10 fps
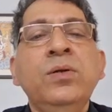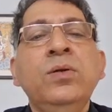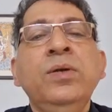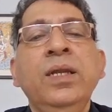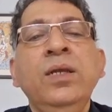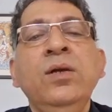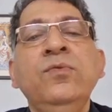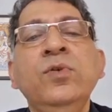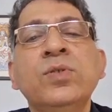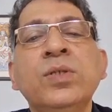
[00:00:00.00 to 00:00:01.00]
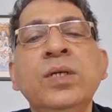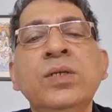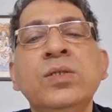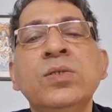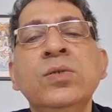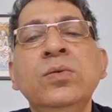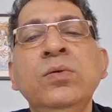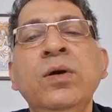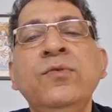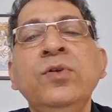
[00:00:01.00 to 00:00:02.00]
we're not doing any of those things. So
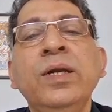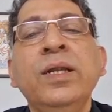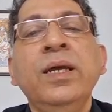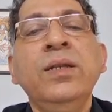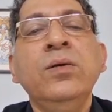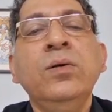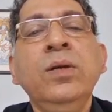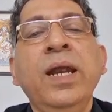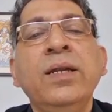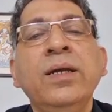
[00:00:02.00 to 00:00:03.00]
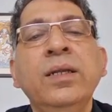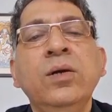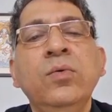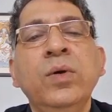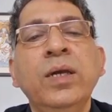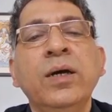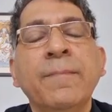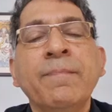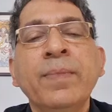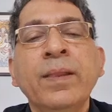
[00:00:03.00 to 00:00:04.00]
you have to declare your category over here.
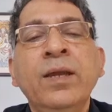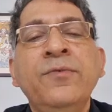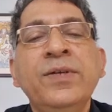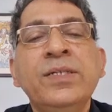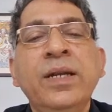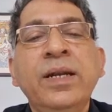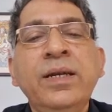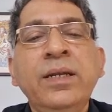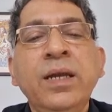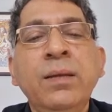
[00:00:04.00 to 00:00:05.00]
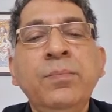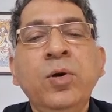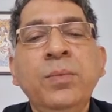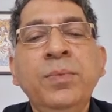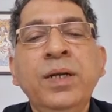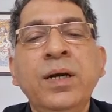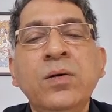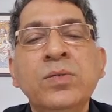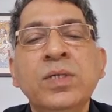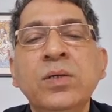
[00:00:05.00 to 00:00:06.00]
If it's credit, employment,
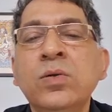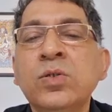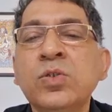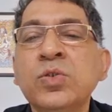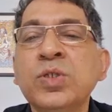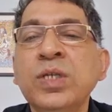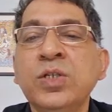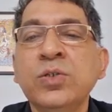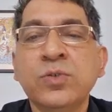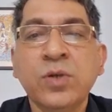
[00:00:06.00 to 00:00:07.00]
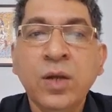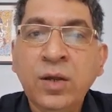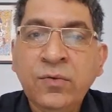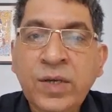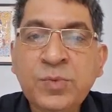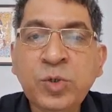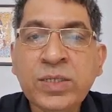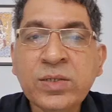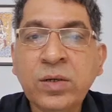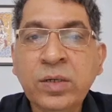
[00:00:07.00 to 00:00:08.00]
housing, or social issues. Facebook
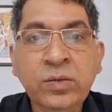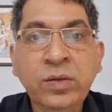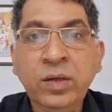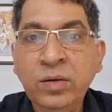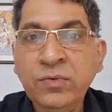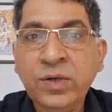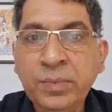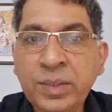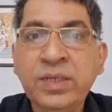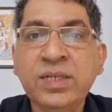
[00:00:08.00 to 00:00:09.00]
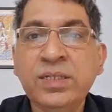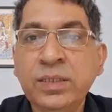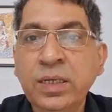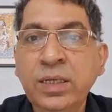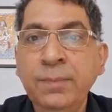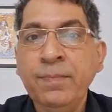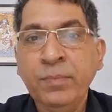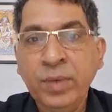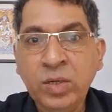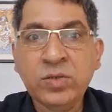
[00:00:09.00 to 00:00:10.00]
has got into a lot of trouble recently
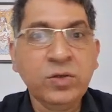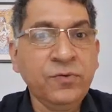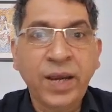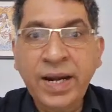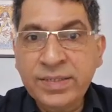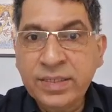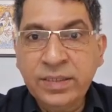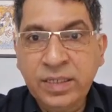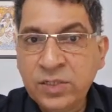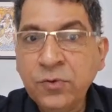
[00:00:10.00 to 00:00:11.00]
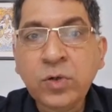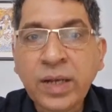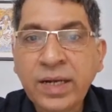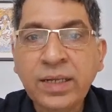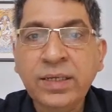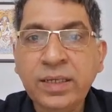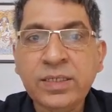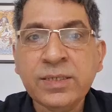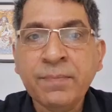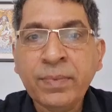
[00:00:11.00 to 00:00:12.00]
because of ads in these four
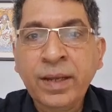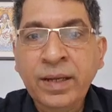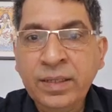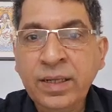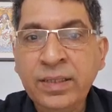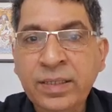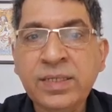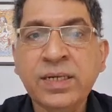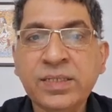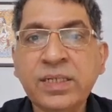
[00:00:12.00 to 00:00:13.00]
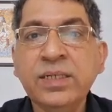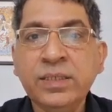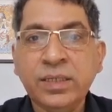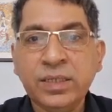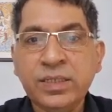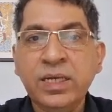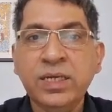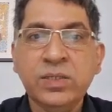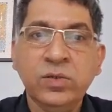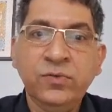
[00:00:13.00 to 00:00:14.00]
categories, and these are considered the
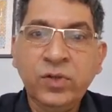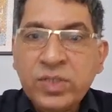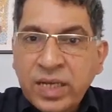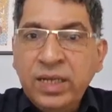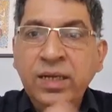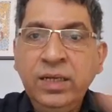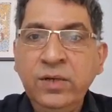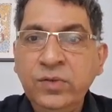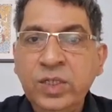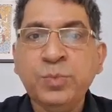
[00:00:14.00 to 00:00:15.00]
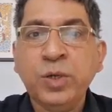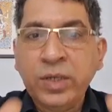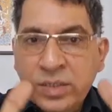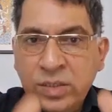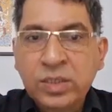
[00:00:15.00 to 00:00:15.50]
riskiest. So if you're selling any of these products,